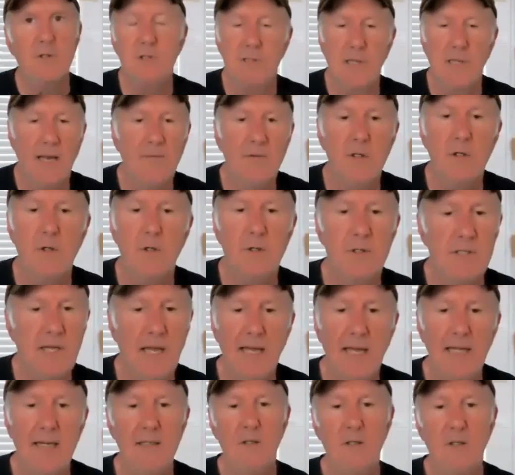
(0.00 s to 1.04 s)
or 7 or
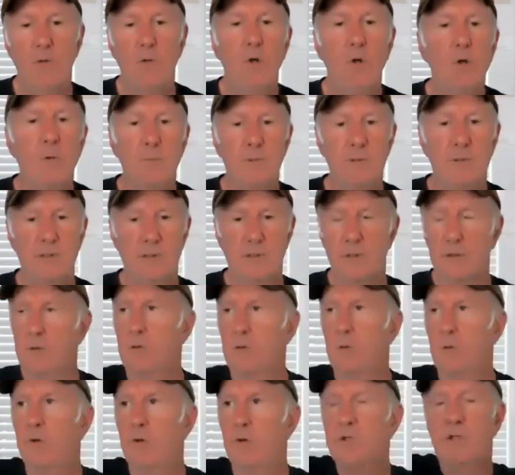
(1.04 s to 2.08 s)
10 groups
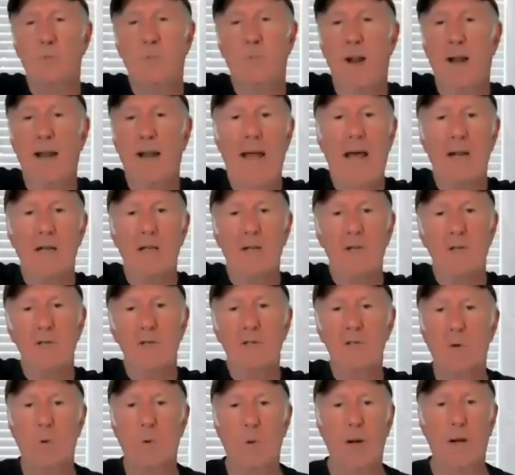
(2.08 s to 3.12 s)
all spread out in the
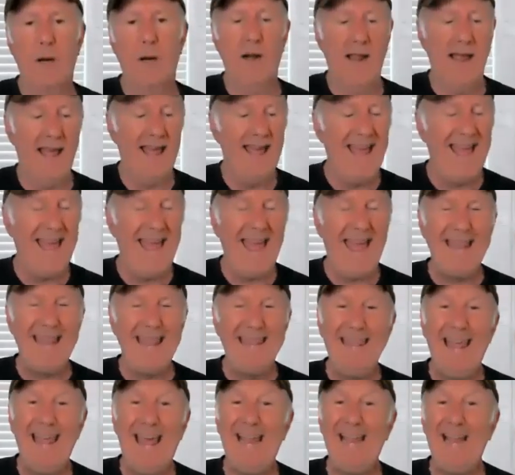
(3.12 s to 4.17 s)
square.
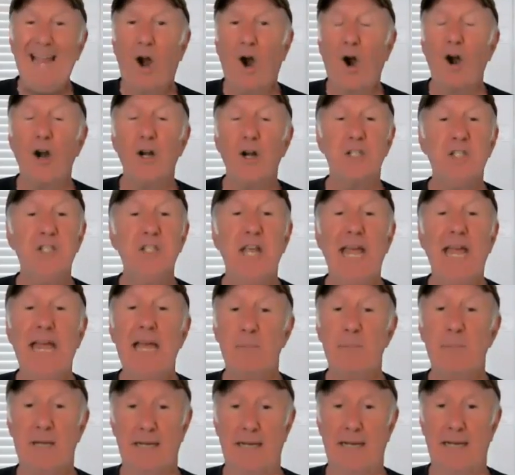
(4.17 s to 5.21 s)
And they are
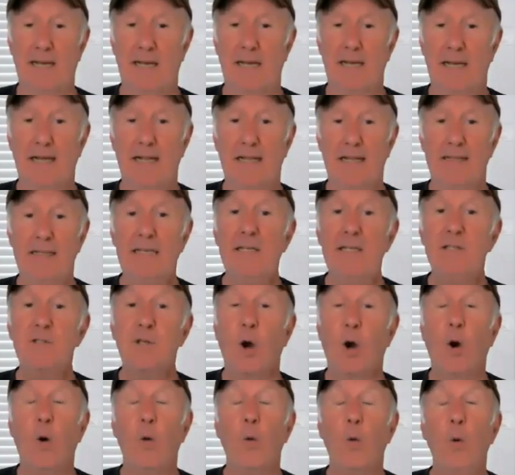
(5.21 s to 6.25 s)
jamming. These
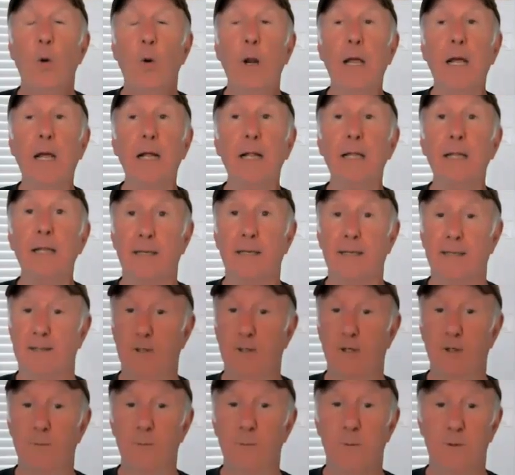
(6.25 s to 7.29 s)
are really
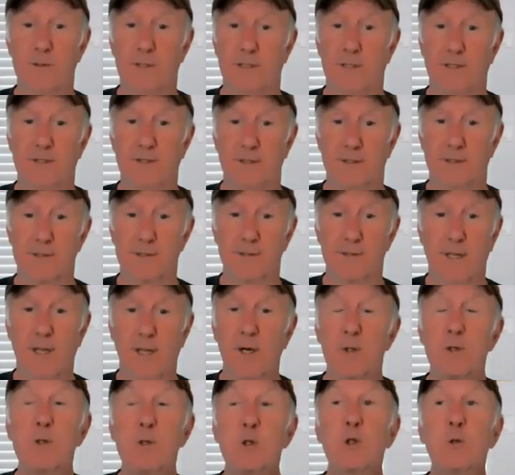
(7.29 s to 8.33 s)
good musicians. They
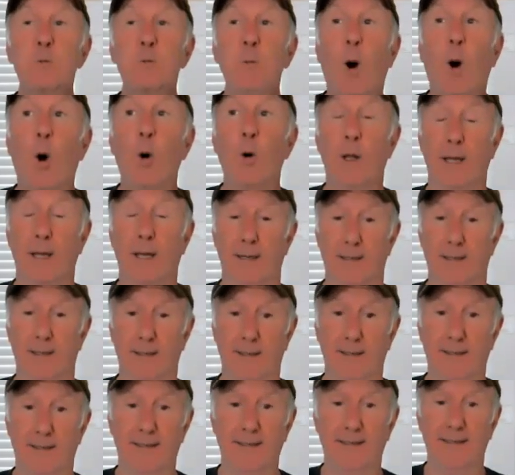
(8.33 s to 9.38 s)
are smoking.
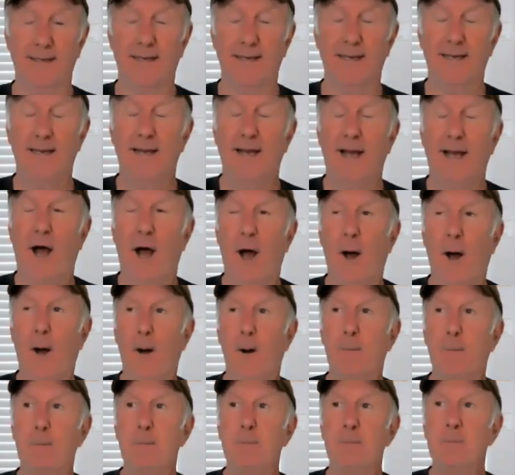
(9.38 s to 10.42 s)

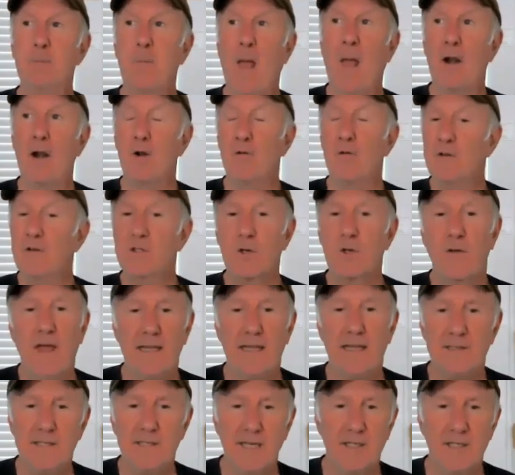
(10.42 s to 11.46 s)
I don't know if you saw that
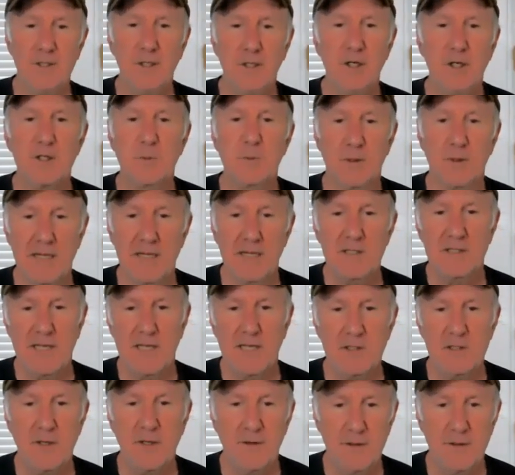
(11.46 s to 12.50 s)
in Tangiers, but that's
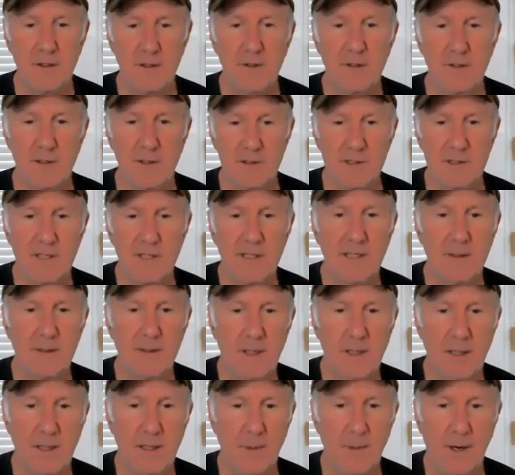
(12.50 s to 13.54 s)
something that you can see
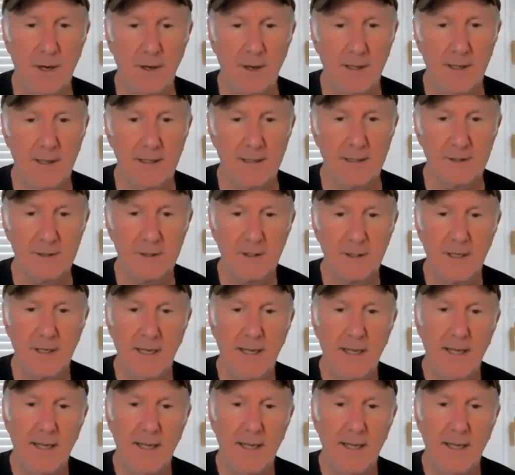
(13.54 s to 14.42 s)
in Marrakesh.